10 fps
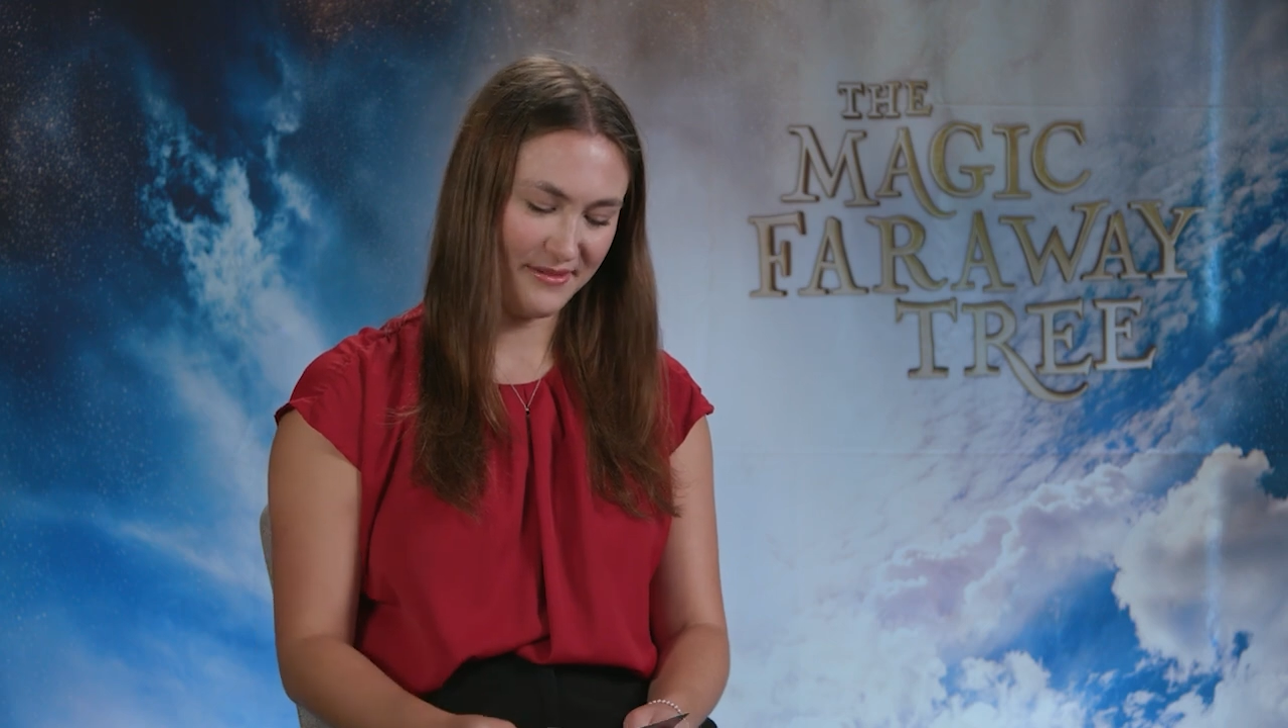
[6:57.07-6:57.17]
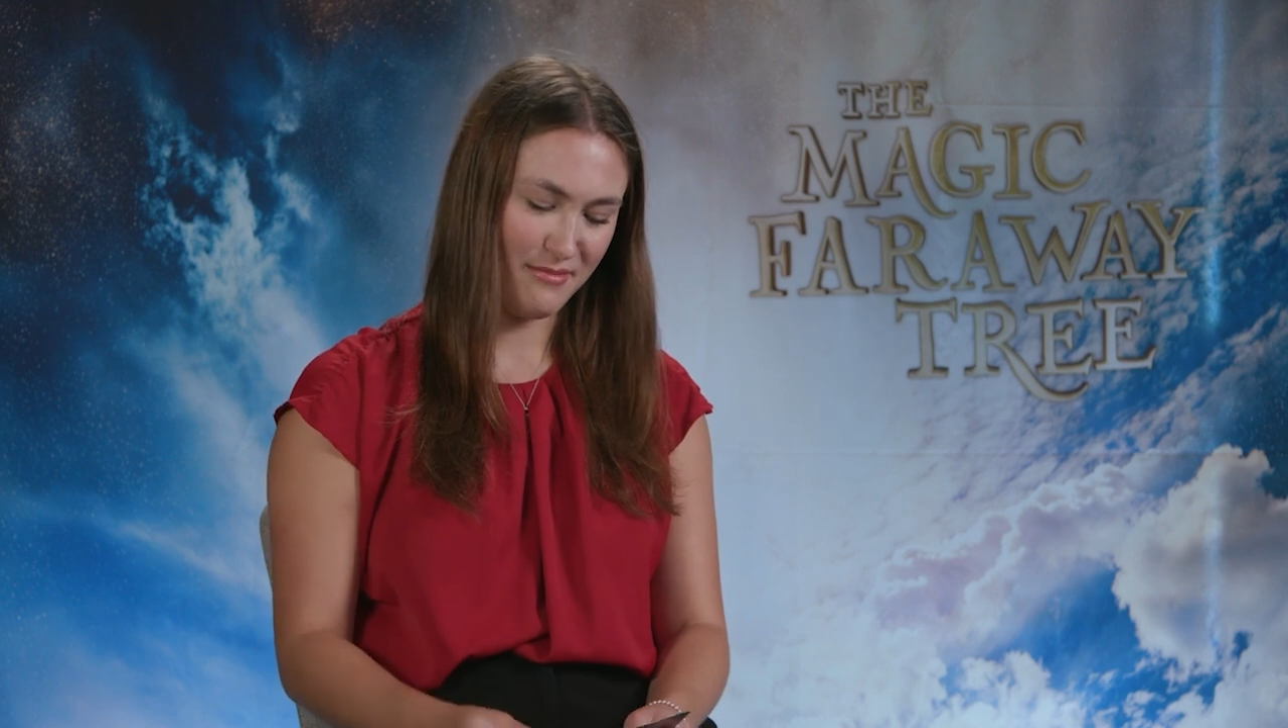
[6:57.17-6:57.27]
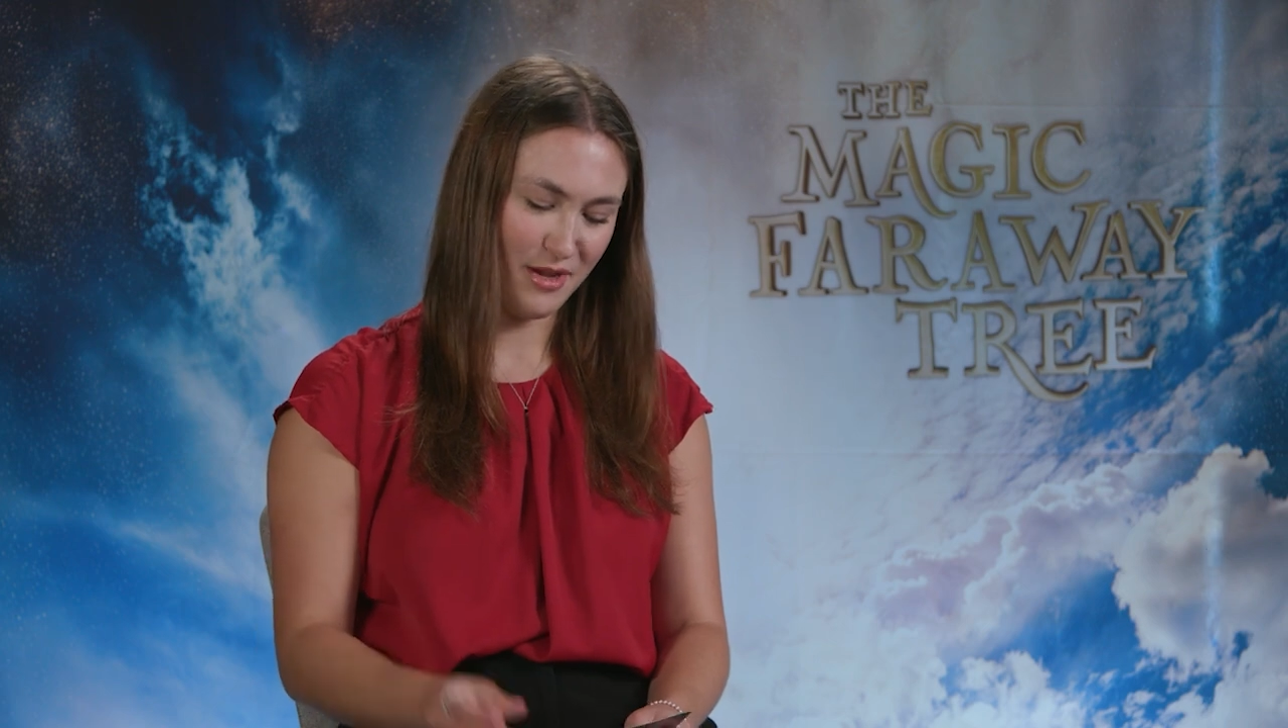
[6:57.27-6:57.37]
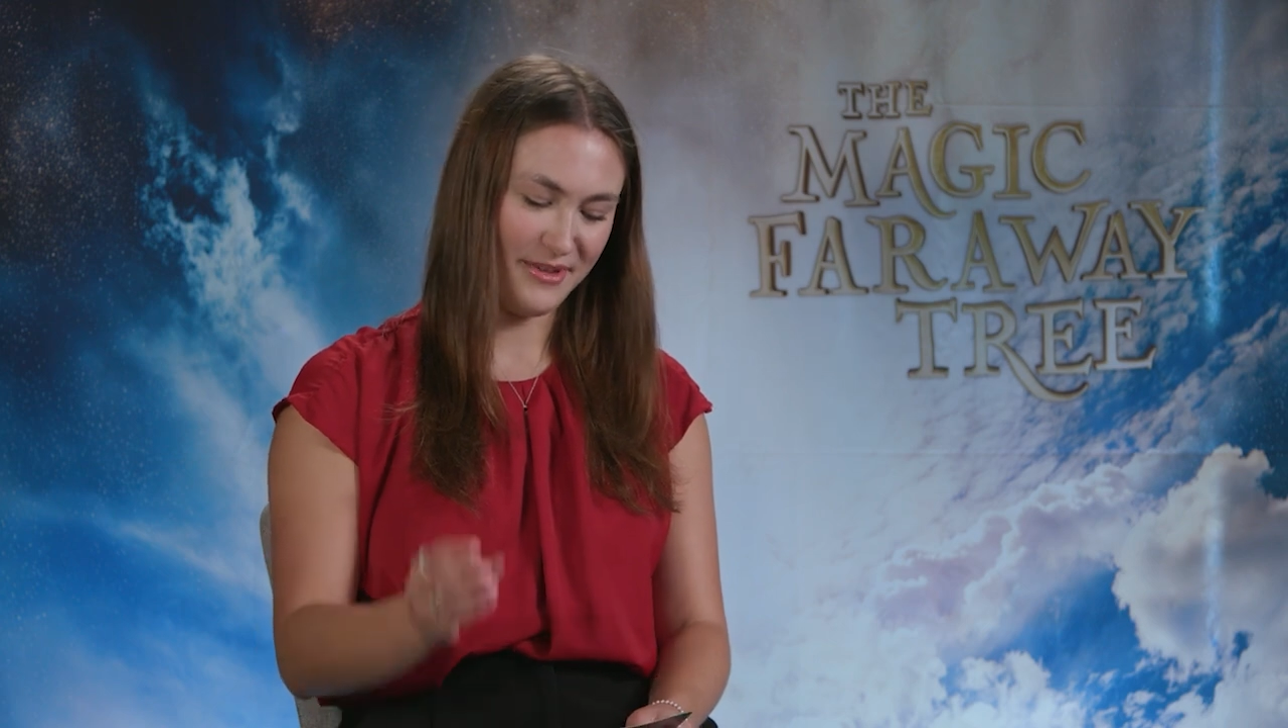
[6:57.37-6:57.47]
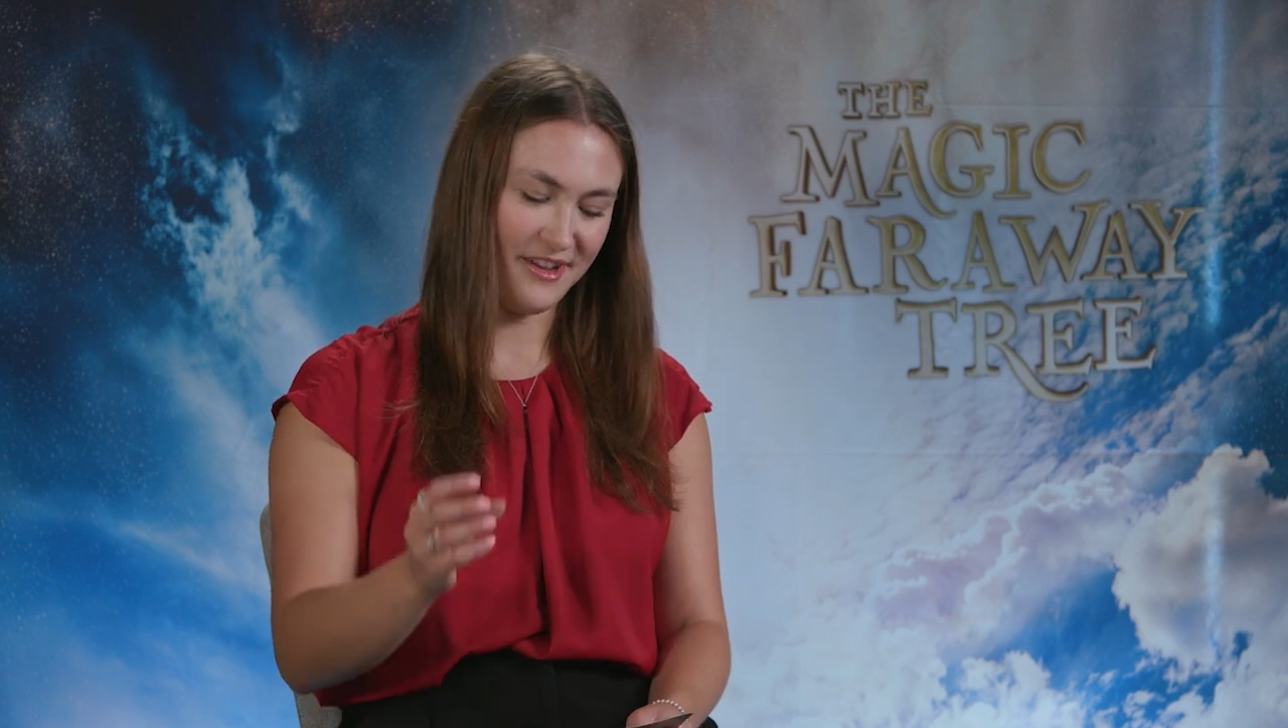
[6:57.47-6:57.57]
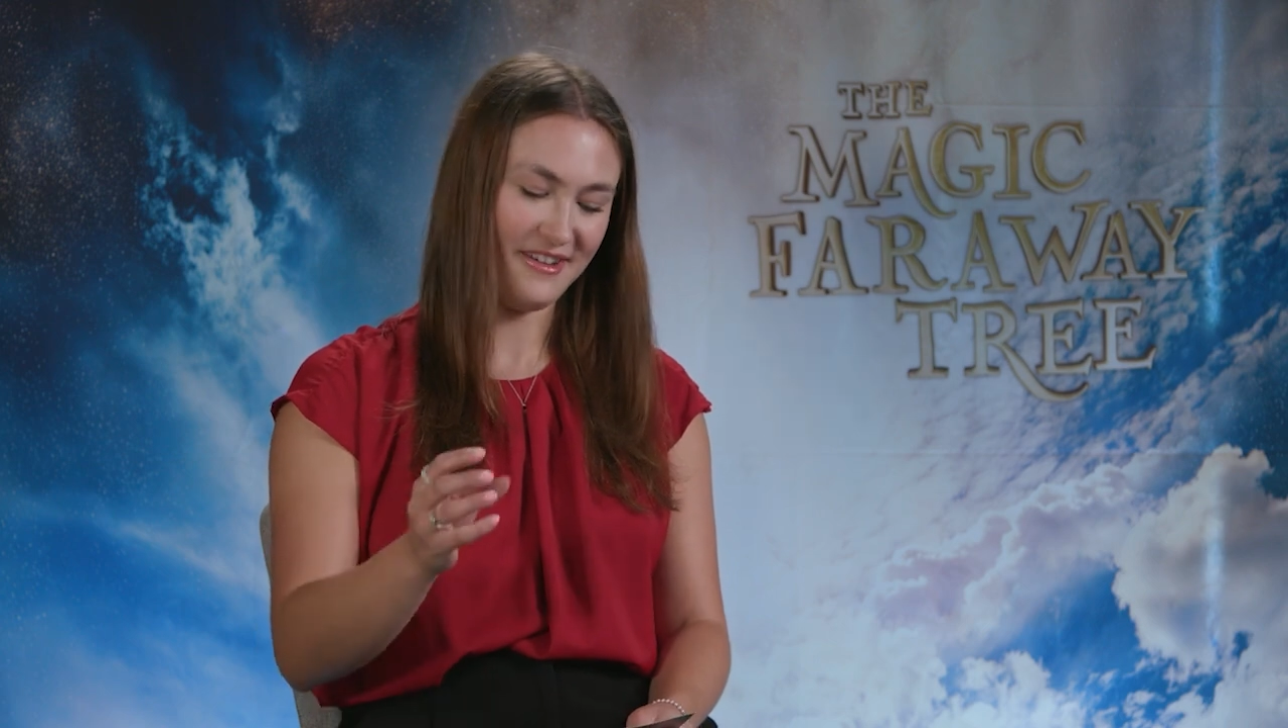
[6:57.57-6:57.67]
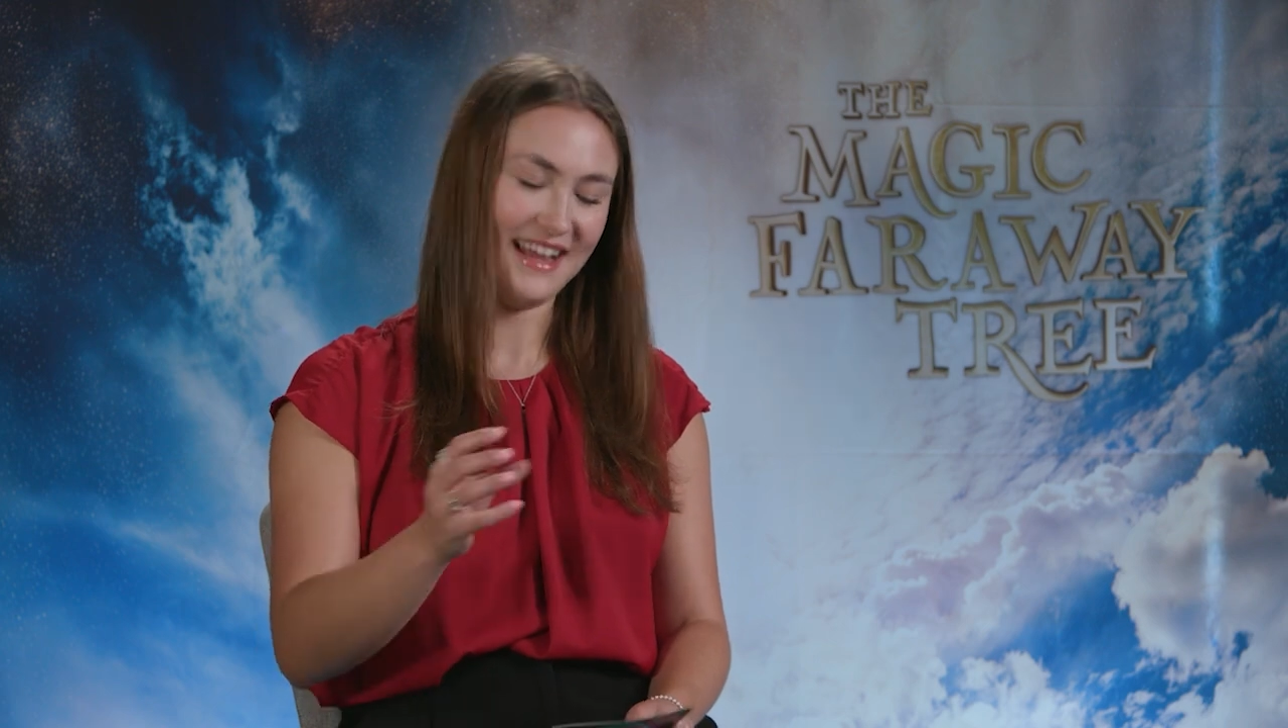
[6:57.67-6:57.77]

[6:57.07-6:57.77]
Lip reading: wrap up here,